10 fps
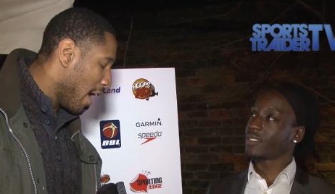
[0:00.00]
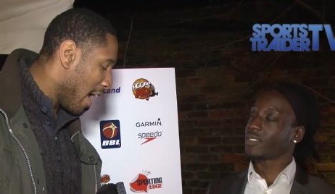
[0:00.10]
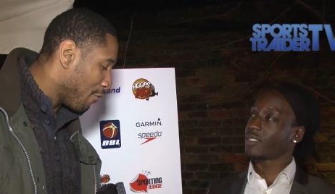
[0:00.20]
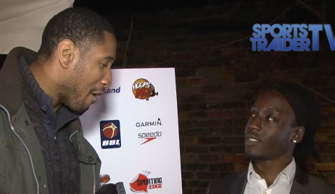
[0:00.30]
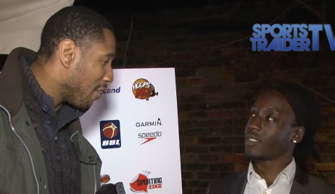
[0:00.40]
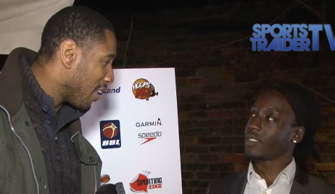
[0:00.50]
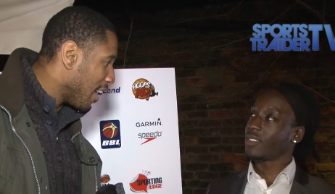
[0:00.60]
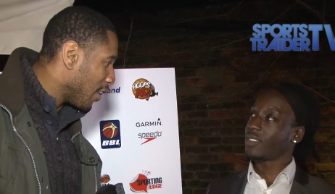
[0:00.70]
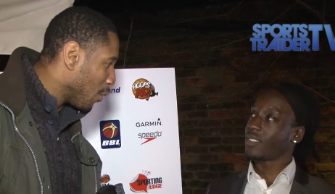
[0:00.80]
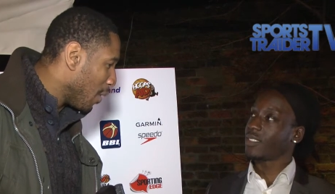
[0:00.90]
Speaker 1: have
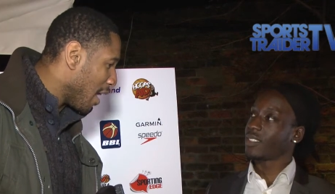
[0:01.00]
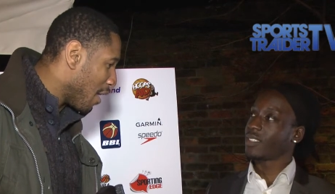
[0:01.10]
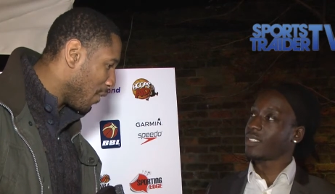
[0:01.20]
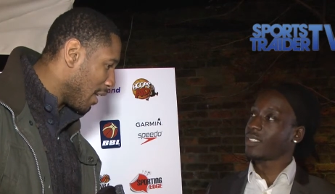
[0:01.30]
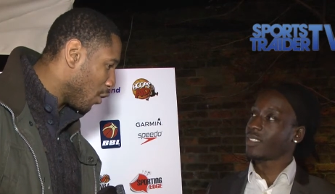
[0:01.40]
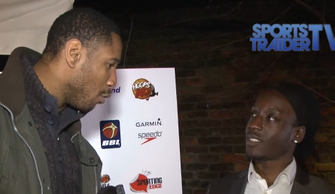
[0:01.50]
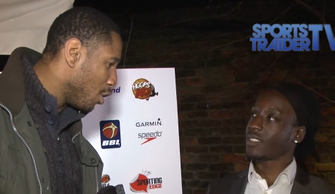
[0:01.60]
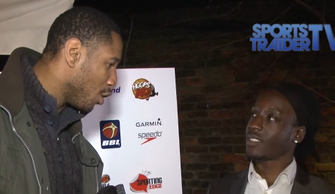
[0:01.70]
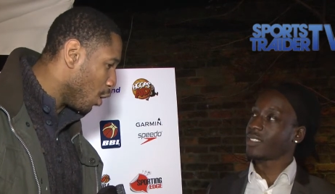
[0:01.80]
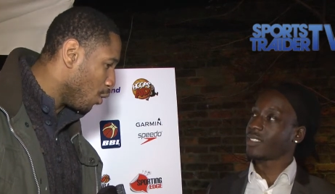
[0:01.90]
gravitated to it. I think that only
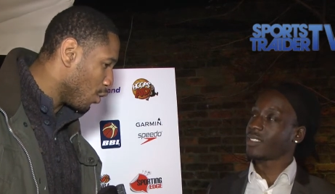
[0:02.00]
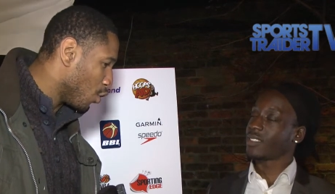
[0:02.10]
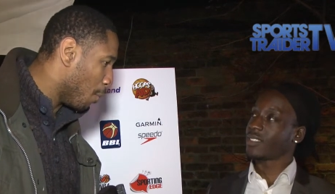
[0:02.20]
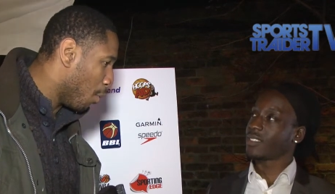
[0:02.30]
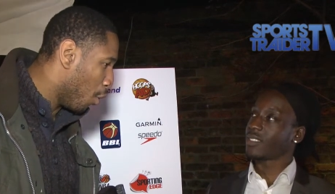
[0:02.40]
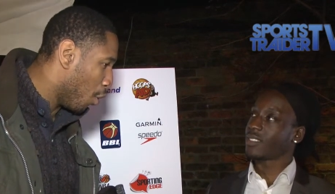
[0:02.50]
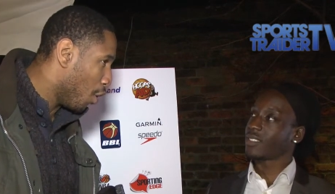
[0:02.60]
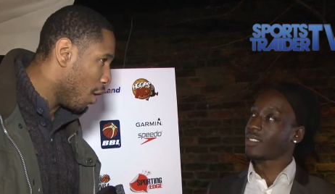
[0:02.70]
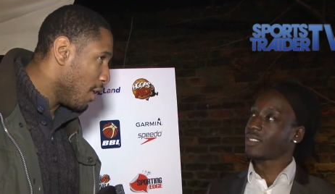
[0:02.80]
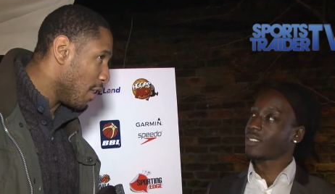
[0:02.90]
shows the support
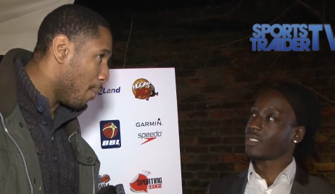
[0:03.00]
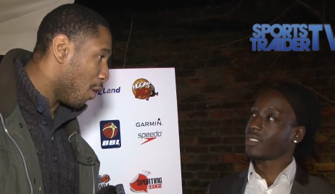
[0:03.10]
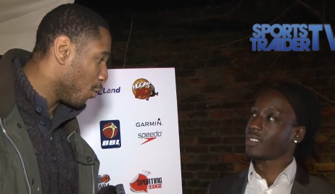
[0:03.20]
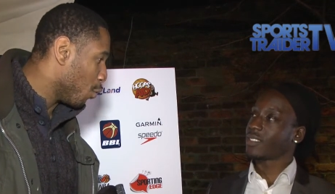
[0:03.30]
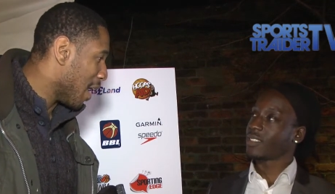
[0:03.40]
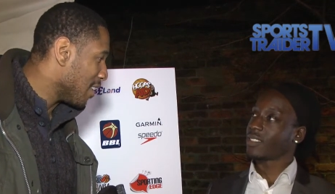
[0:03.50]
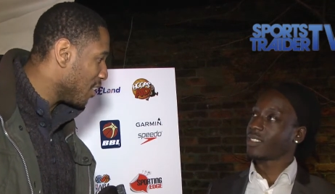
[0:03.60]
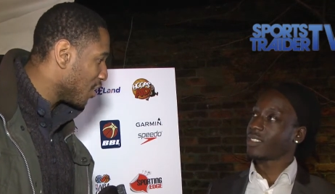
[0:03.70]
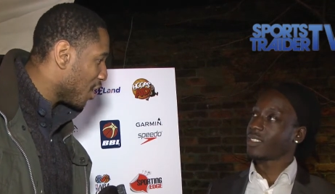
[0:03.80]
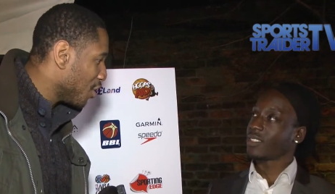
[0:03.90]
that basketball has in
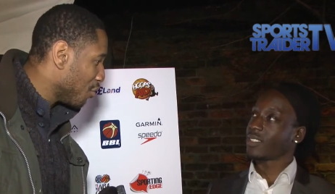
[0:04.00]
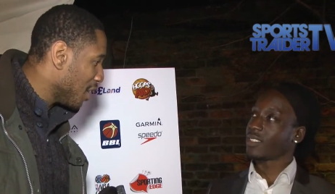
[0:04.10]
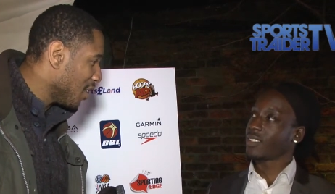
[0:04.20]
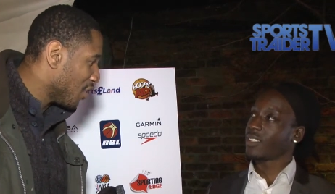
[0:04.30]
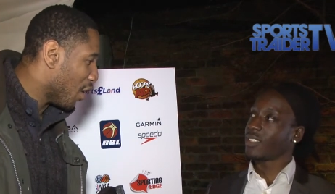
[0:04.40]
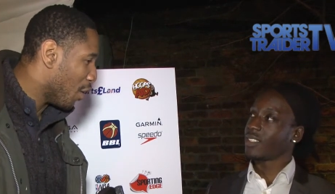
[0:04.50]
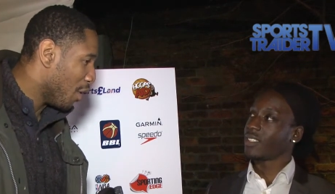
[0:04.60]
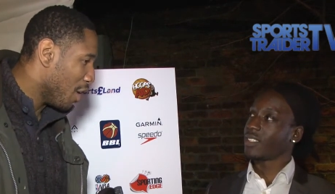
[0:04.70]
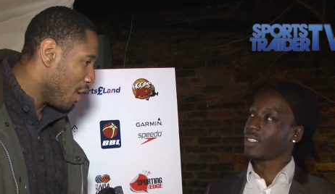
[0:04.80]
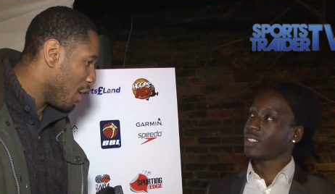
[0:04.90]
this country. So,
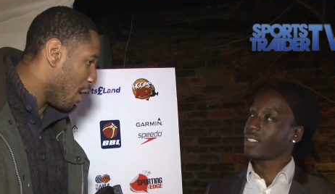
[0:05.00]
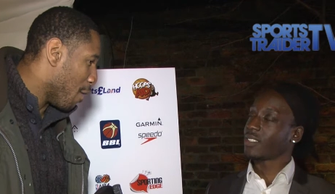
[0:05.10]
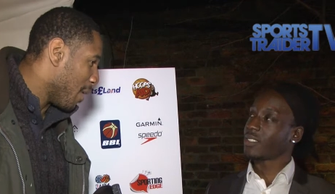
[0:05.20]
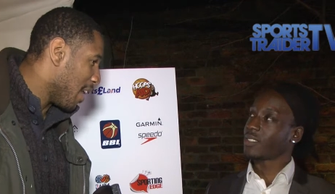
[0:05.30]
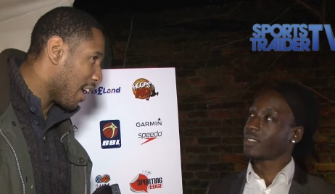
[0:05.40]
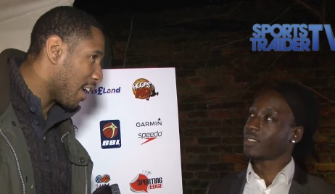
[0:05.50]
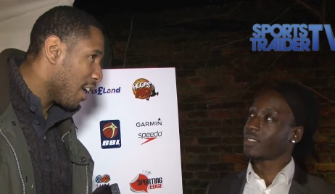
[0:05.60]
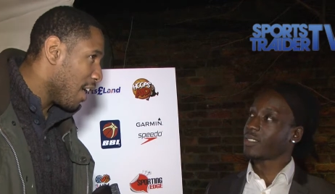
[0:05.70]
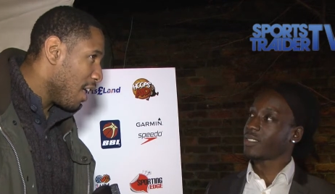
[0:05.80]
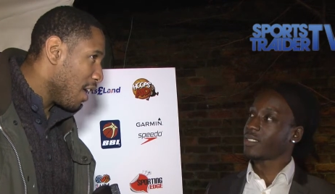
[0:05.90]
you know what I mean, like,
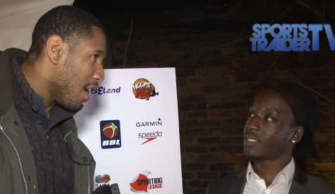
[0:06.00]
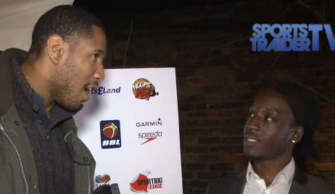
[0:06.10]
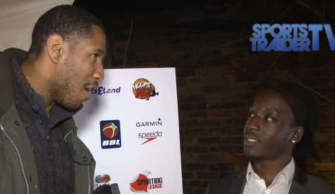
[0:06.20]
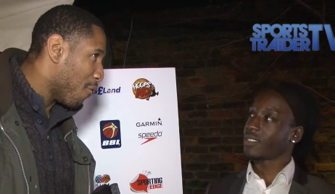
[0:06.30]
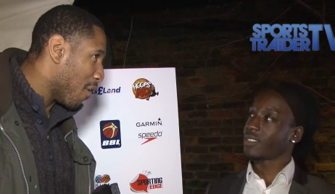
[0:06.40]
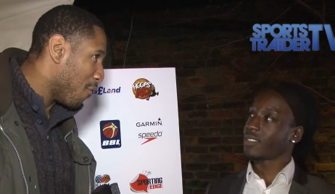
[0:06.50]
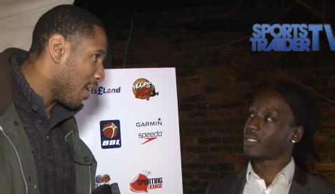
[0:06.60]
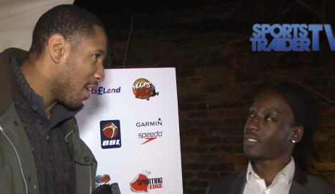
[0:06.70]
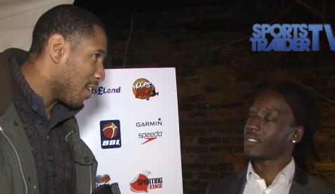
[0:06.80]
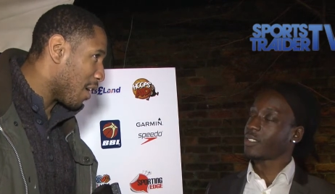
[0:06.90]
yeah, I
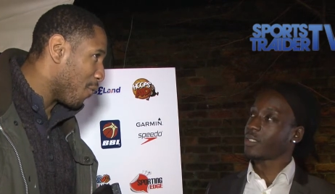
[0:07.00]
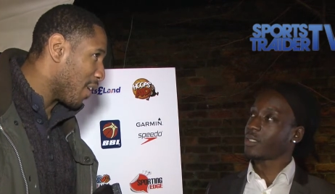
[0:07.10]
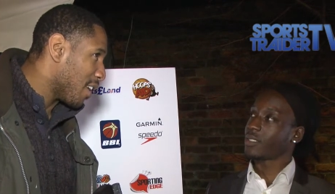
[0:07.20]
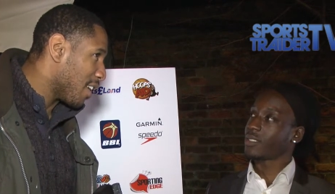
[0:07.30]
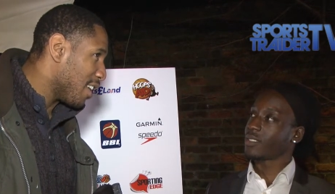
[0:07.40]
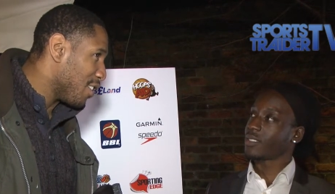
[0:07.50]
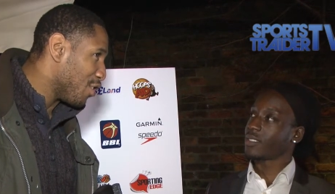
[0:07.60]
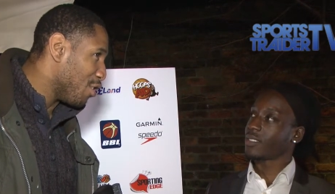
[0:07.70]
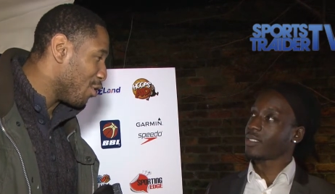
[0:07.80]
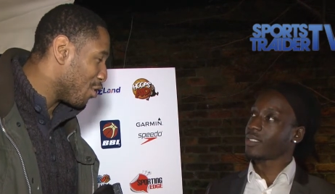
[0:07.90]
think
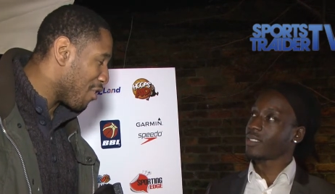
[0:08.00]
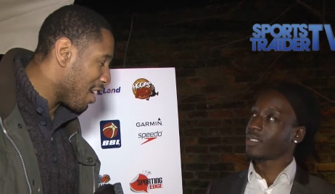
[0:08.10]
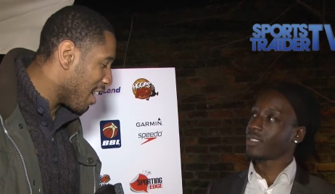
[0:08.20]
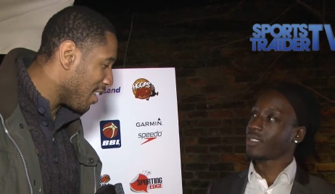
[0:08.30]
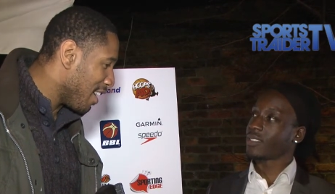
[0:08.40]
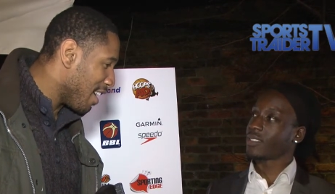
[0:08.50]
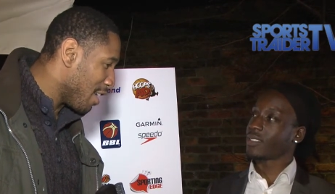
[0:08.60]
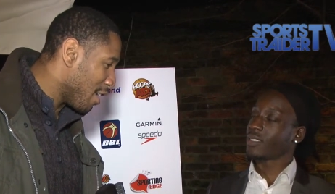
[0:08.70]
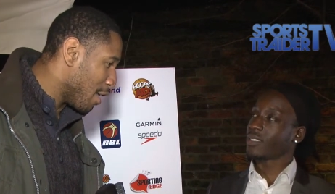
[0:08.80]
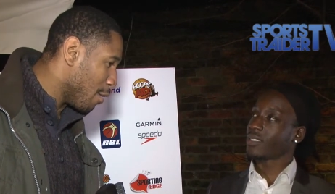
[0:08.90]
it was a great
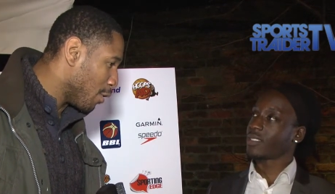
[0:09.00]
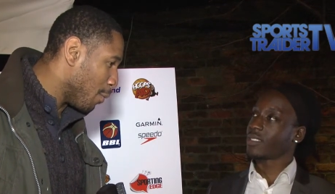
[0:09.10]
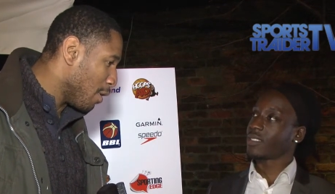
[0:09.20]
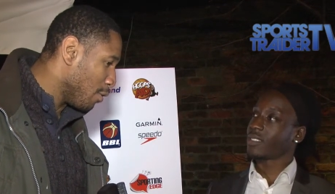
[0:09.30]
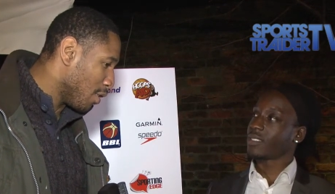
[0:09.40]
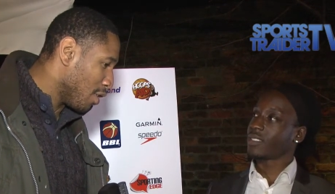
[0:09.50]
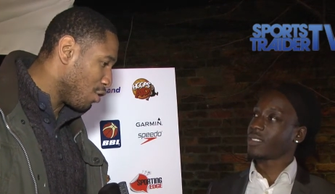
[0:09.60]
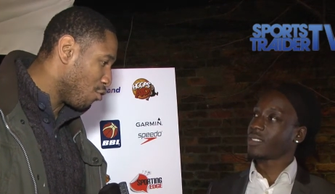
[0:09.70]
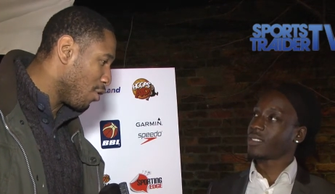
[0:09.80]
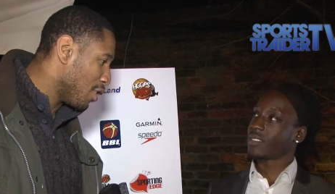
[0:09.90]
idea. You know, it was a
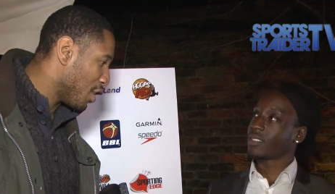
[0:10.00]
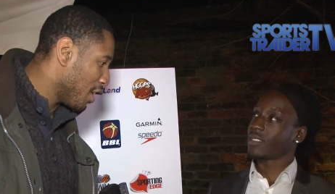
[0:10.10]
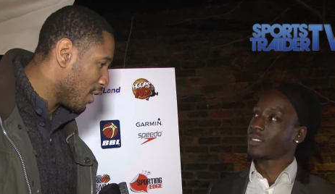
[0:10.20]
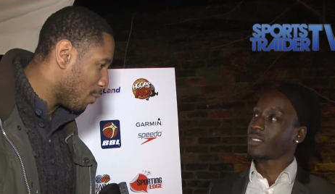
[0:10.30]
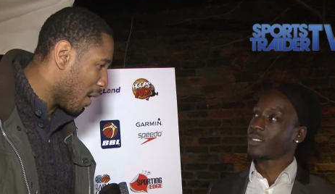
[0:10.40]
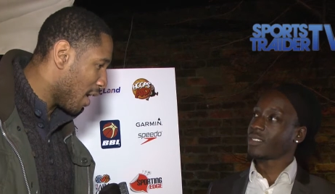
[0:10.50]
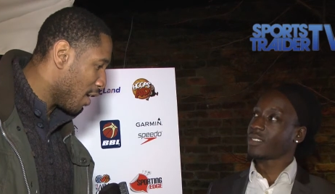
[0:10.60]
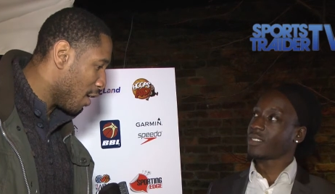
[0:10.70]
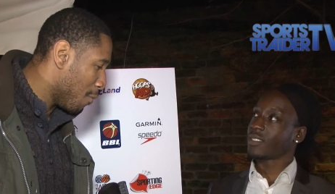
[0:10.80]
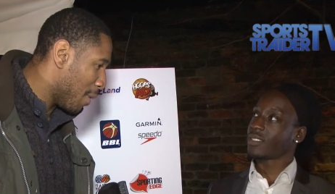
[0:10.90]
stroke of genius
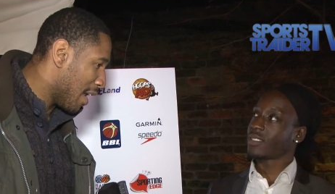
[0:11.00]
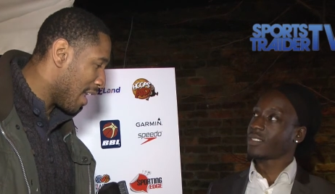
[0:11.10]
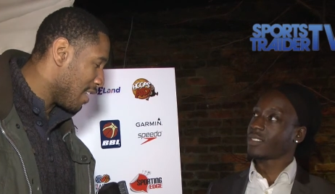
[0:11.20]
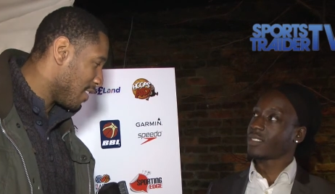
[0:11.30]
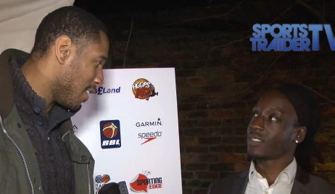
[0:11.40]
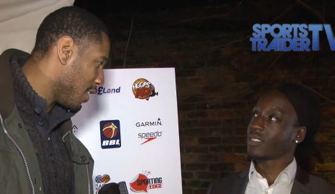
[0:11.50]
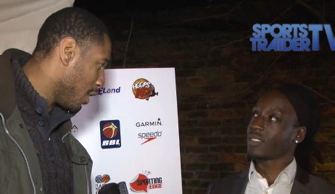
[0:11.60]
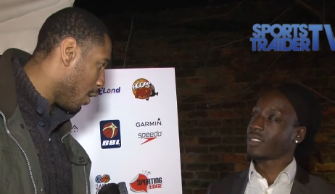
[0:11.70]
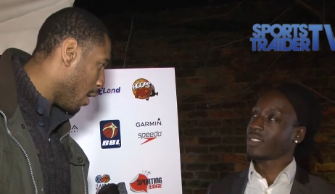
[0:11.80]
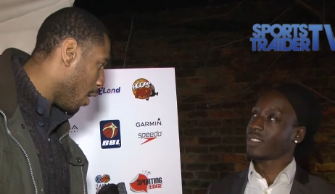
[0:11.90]
by Lance, and you
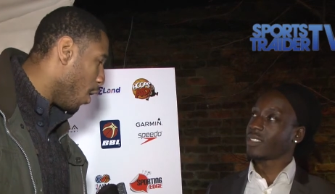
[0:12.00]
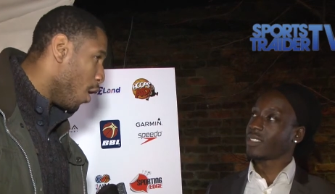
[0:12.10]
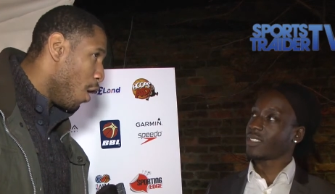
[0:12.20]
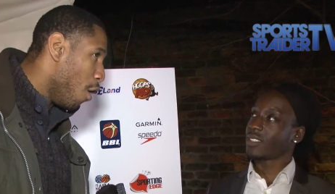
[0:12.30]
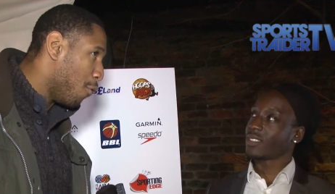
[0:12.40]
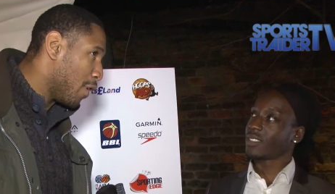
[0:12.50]
know, hopefully